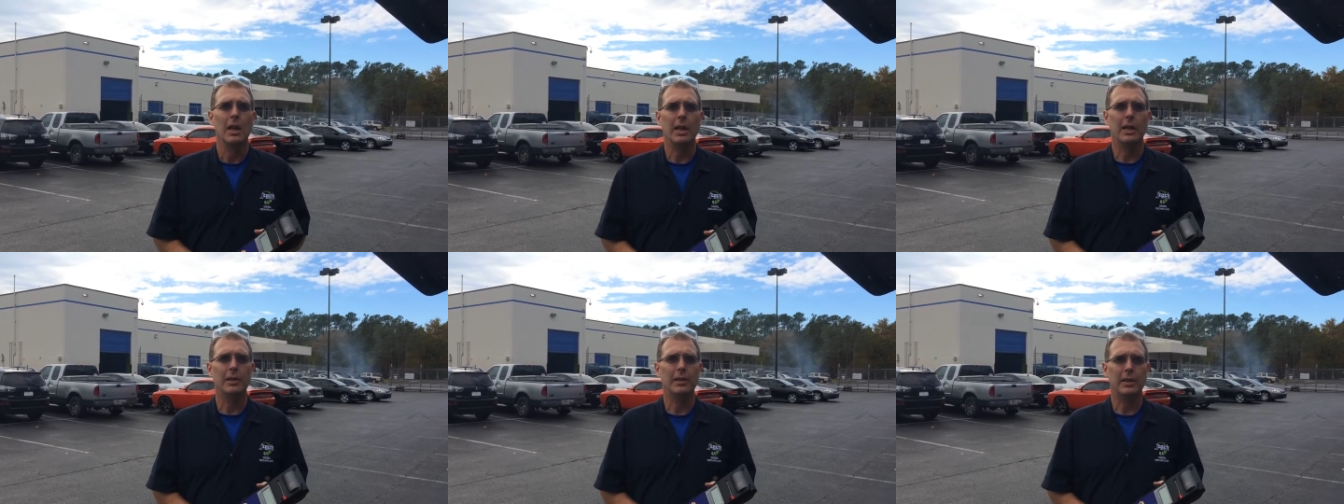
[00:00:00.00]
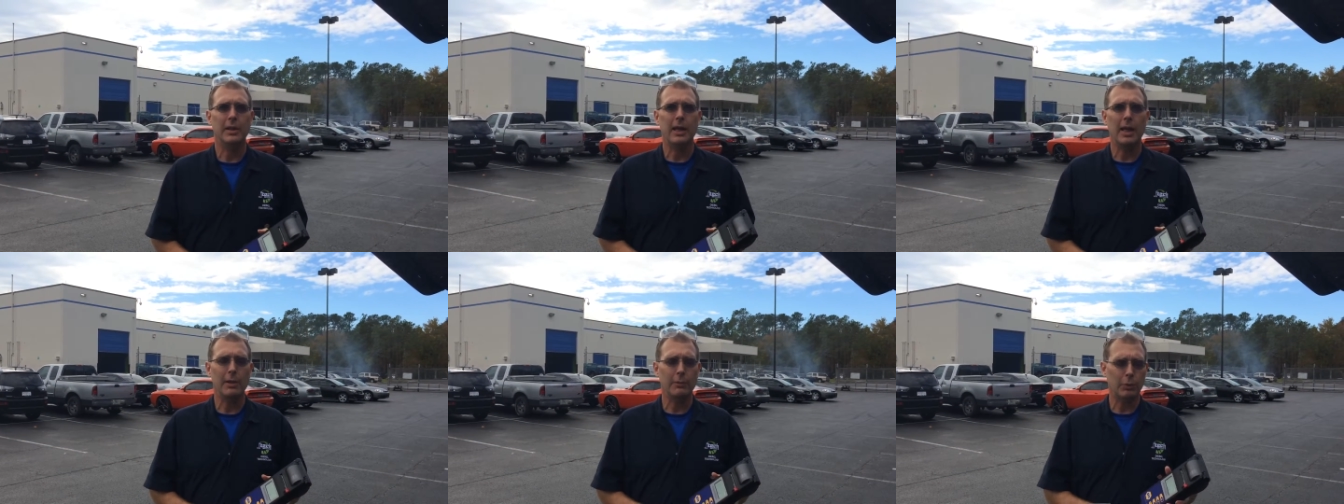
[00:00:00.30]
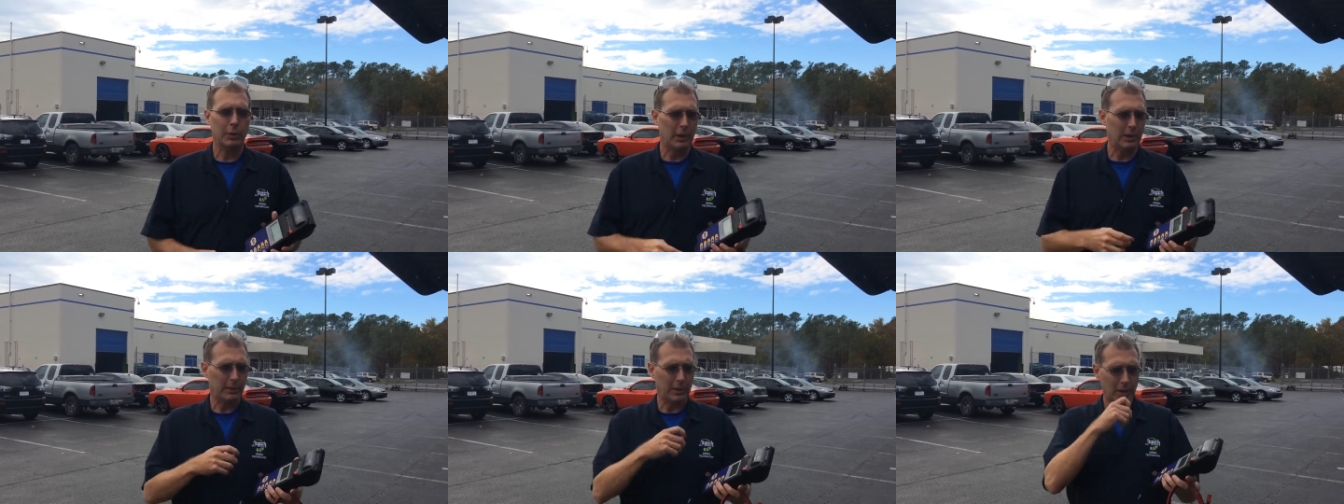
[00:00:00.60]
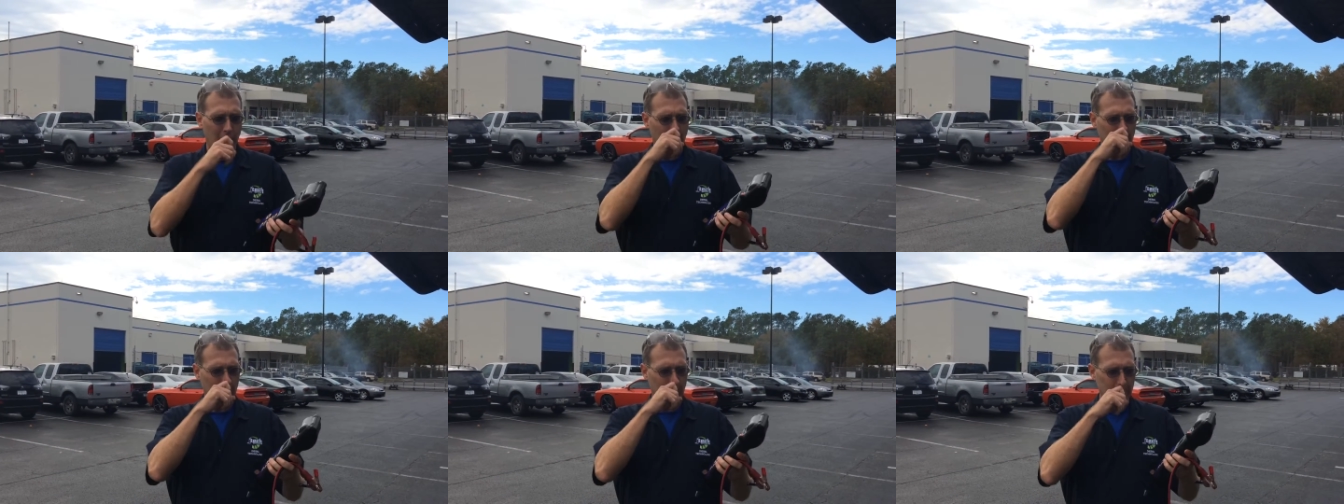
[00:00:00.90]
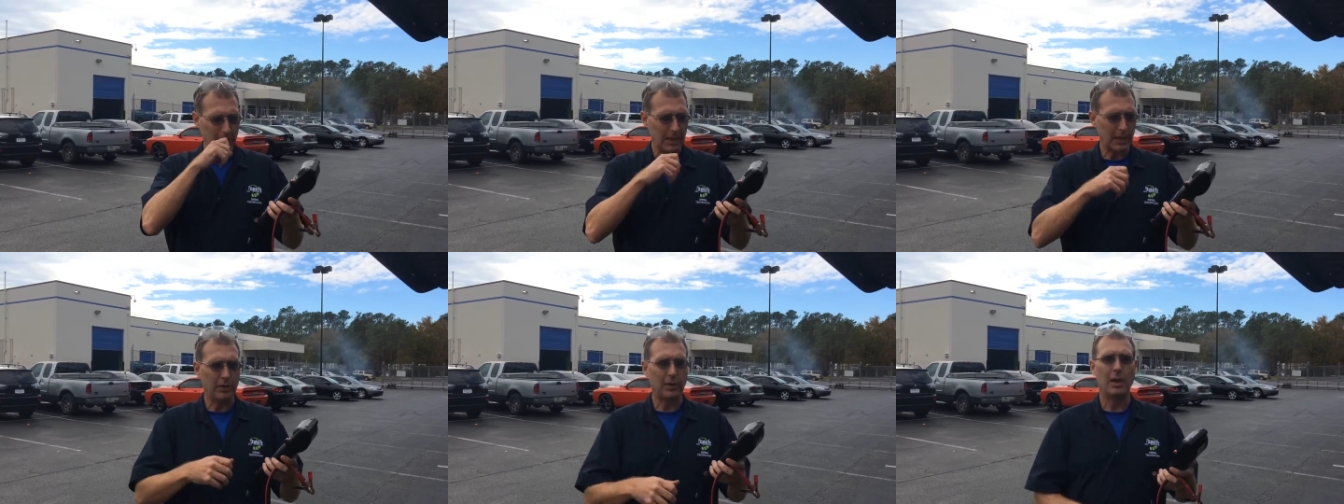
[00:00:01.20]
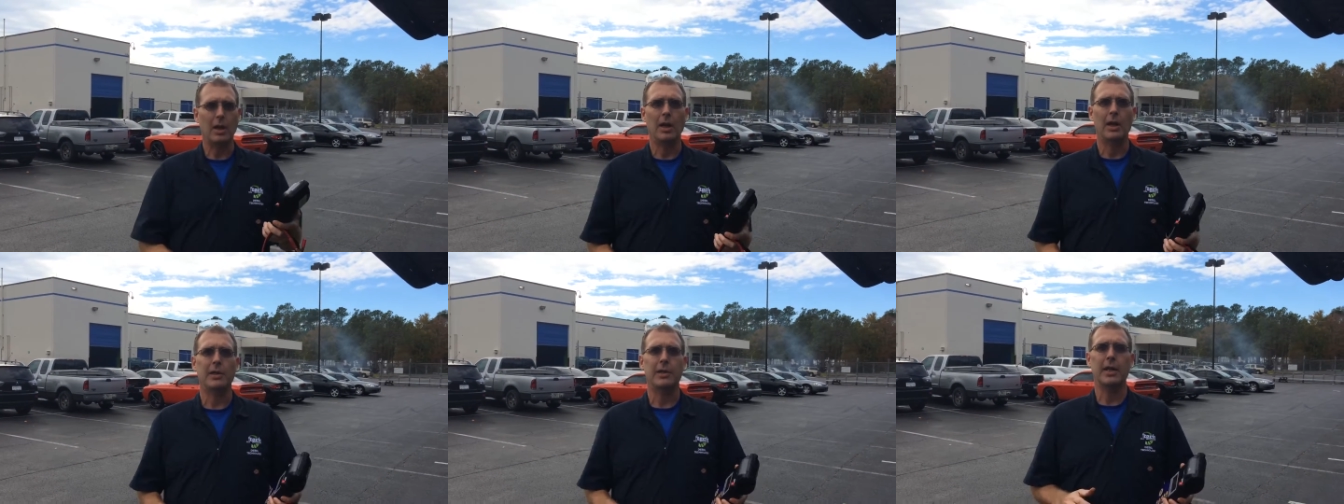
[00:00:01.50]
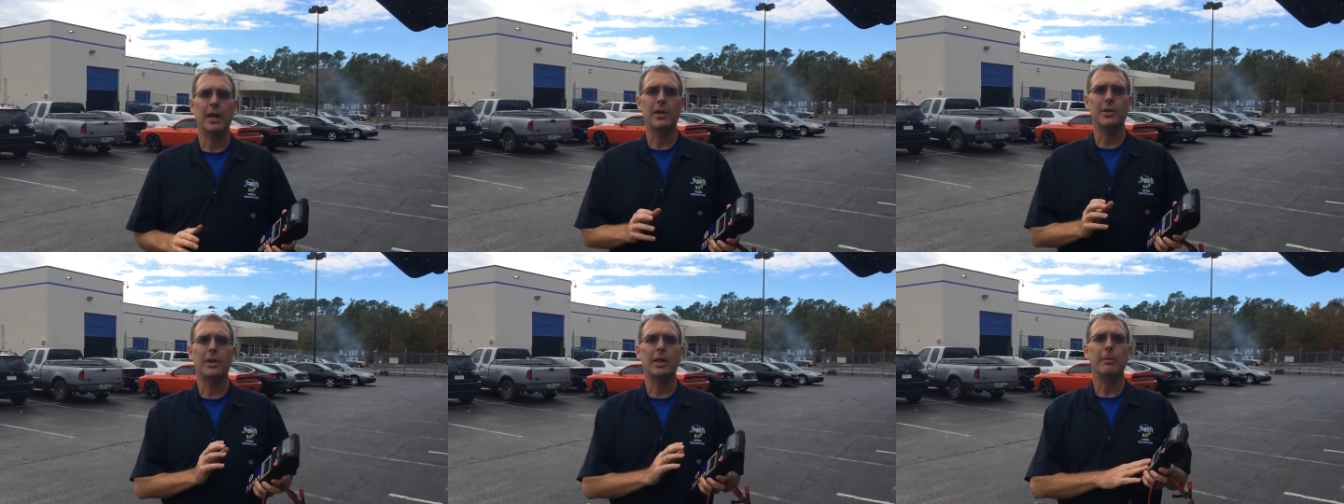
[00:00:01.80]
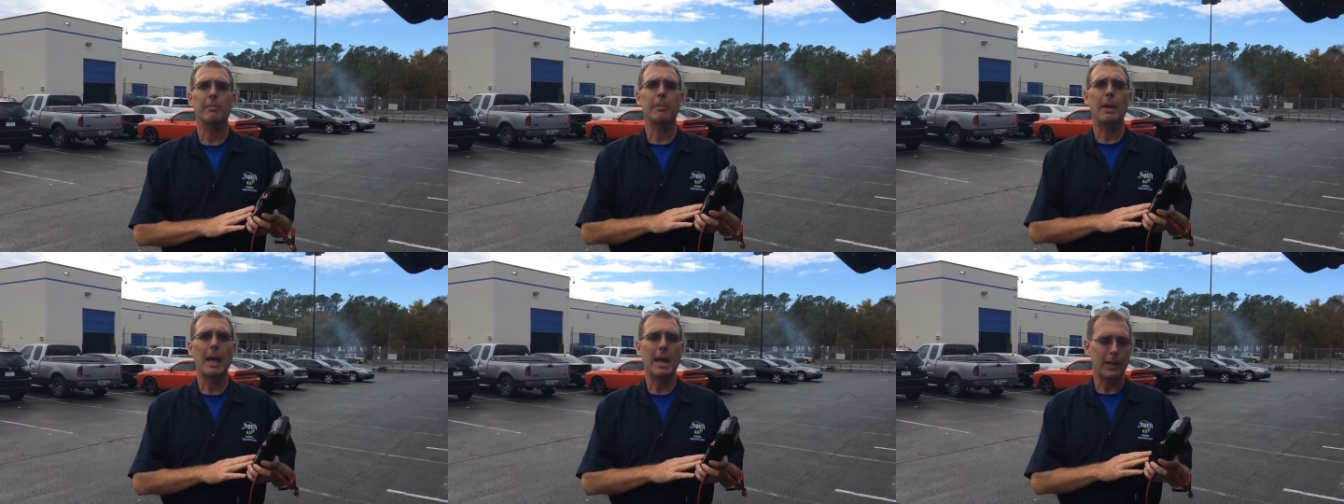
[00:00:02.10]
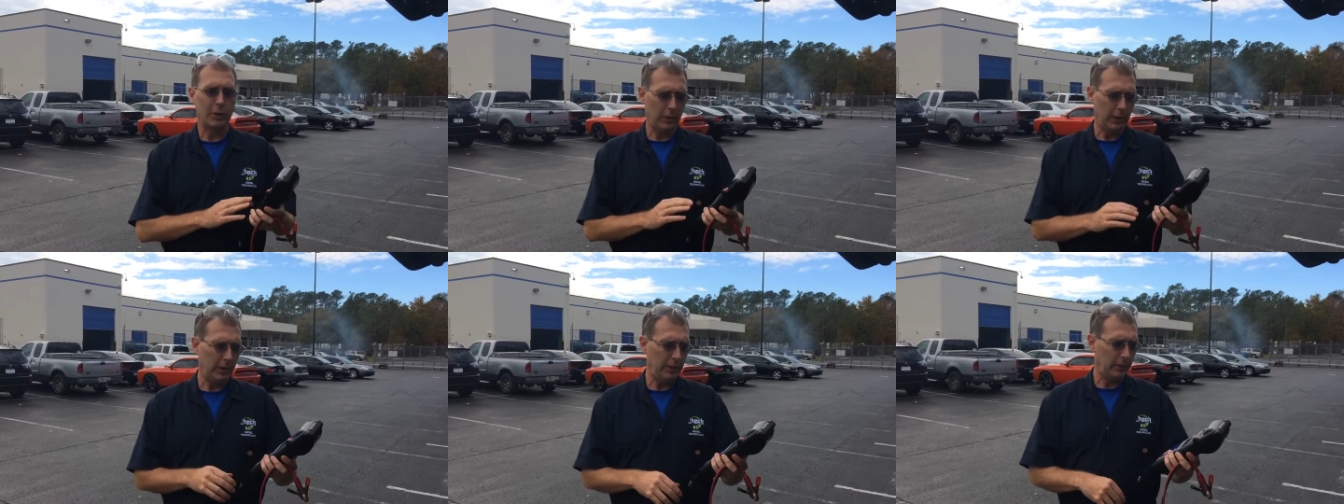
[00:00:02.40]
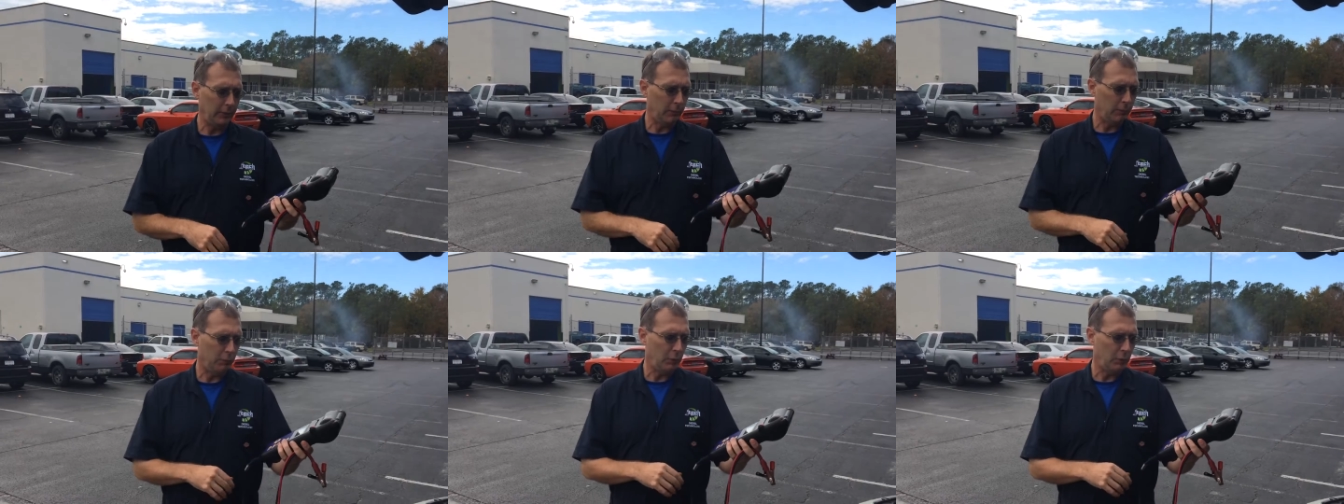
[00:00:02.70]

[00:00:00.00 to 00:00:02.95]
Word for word: and today we're going to talk about uh, testing batteries